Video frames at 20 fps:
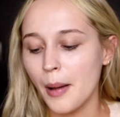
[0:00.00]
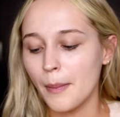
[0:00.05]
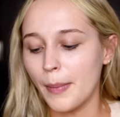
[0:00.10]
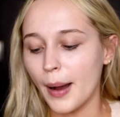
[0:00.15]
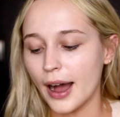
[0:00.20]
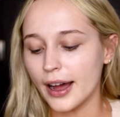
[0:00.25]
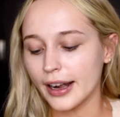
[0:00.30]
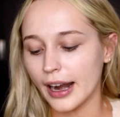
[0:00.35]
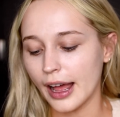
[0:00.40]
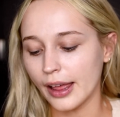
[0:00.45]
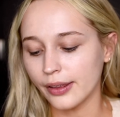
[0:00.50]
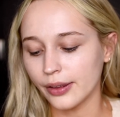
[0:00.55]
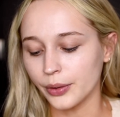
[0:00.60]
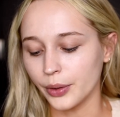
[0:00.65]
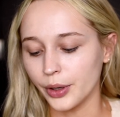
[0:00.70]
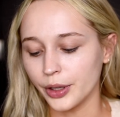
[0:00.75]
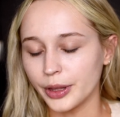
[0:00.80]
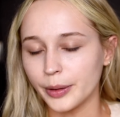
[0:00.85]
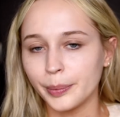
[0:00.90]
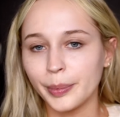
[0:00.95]
but I
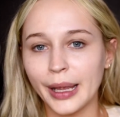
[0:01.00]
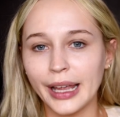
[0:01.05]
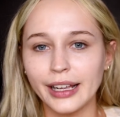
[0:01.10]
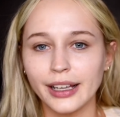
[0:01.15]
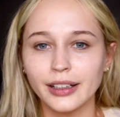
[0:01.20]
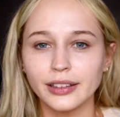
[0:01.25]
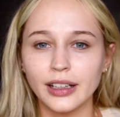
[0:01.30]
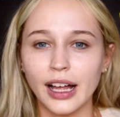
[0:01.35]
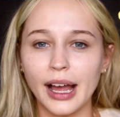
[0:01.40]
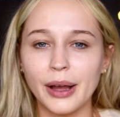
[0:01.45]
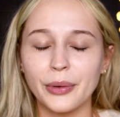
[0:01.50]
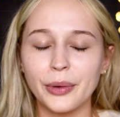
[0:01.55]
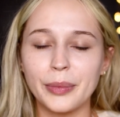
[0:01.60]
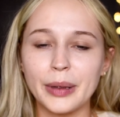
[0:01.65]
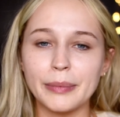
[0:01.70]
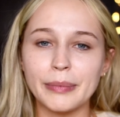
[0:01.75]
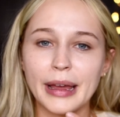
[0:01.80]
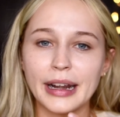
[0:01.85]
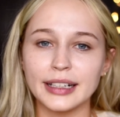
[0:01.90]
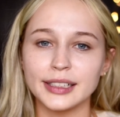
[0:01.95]
thought the pink light would
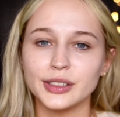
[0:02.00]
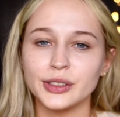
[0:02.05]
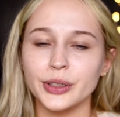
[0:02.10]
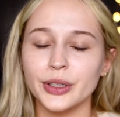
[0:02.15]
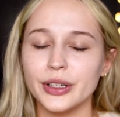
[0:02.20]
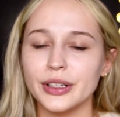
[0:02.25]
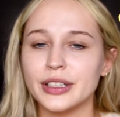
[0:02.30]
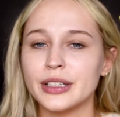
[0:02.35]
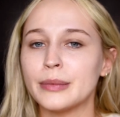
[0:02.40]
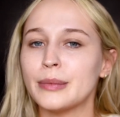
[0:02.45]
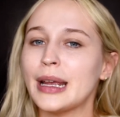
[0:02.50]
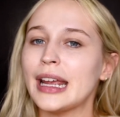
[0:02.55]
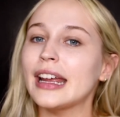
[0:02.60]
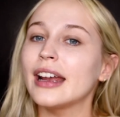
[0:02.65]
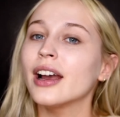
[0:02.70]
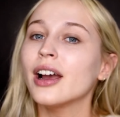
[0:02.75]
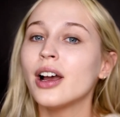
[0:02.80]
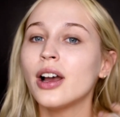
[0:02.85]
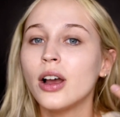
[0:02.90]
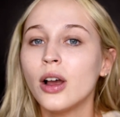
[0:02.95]
be better suited to
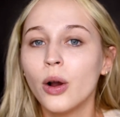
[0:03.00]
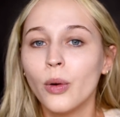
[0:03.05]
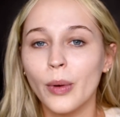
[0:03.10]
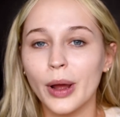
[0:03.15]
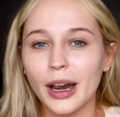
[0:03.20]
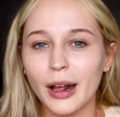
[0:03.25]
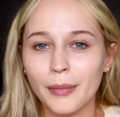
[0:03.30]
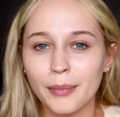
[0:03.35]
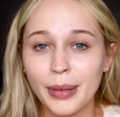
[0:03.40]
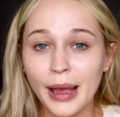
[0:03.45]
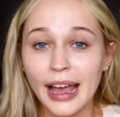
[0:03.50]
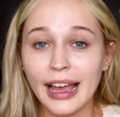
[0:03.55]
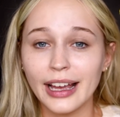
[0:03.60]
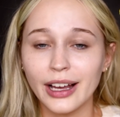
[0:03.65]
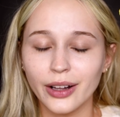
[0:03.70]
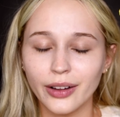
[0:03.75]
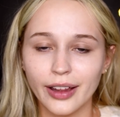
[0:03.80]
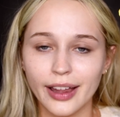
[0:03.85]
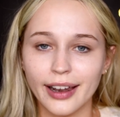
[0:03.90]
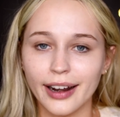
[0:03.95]
me when I'm
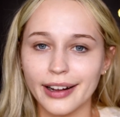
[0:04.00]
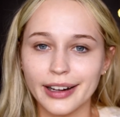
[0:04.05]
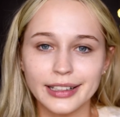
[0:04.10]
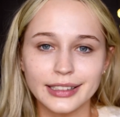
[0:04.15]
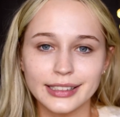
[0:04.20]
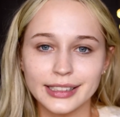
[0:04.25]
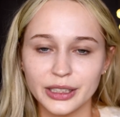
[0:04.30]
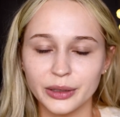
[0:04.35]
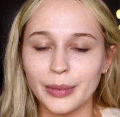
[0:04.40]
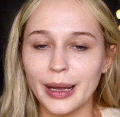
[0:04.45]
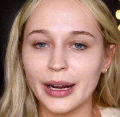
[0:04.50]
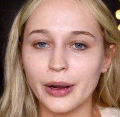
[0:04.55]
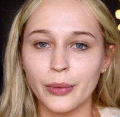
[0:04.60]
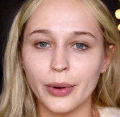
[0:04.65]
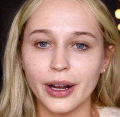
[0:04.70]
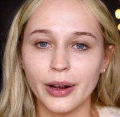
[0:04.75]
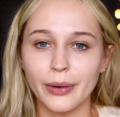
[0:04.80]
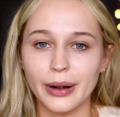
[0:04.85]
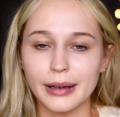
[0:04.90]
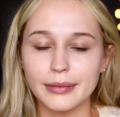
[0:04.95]
pale, and I can still make it
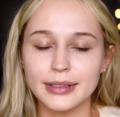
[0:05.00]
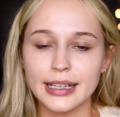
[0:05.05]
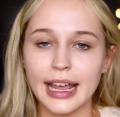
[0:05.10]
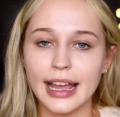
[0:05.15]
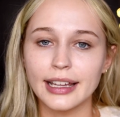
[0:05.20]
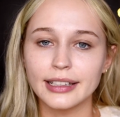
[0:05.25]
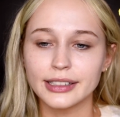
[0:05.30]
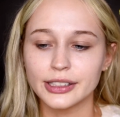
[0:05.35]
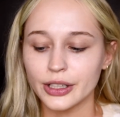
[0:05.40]
work when I'm tan.